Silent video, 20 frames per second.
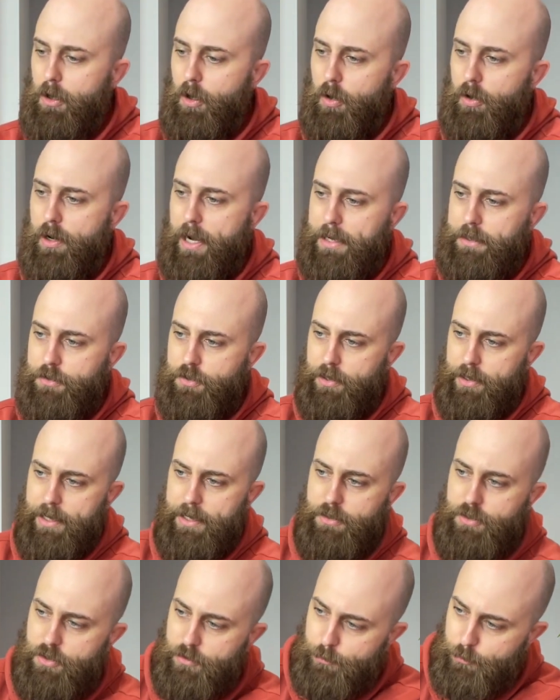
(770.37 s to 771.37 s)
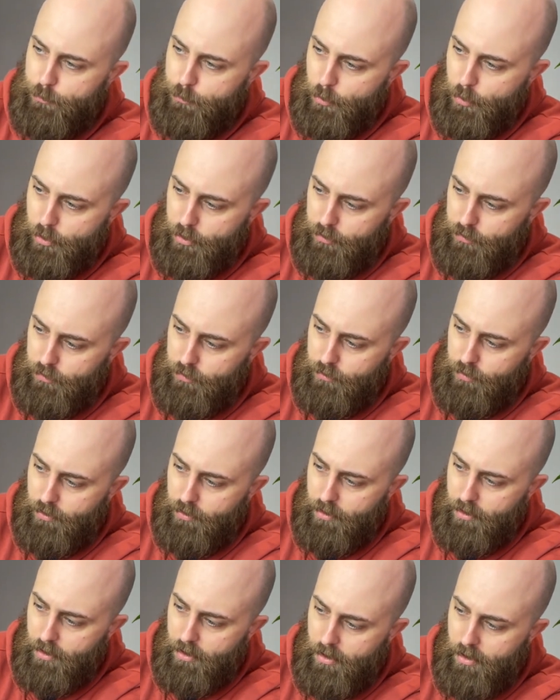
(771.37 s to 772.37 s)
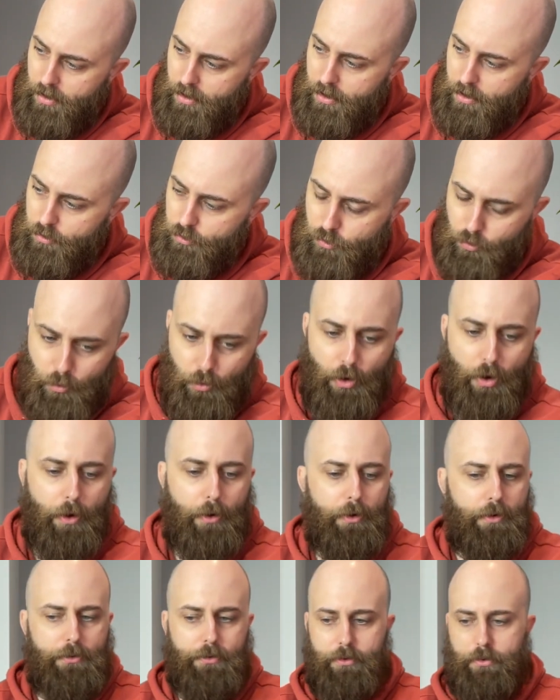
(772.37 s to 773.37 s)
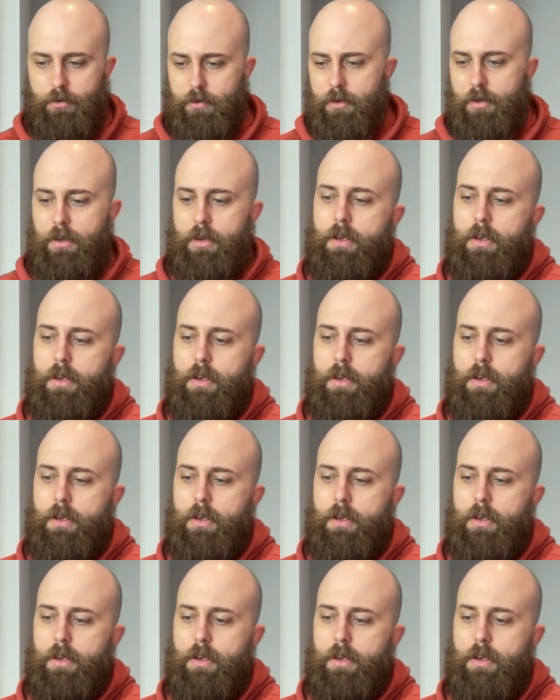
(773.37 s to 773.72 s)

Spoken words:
All right, so that's the first two nodes.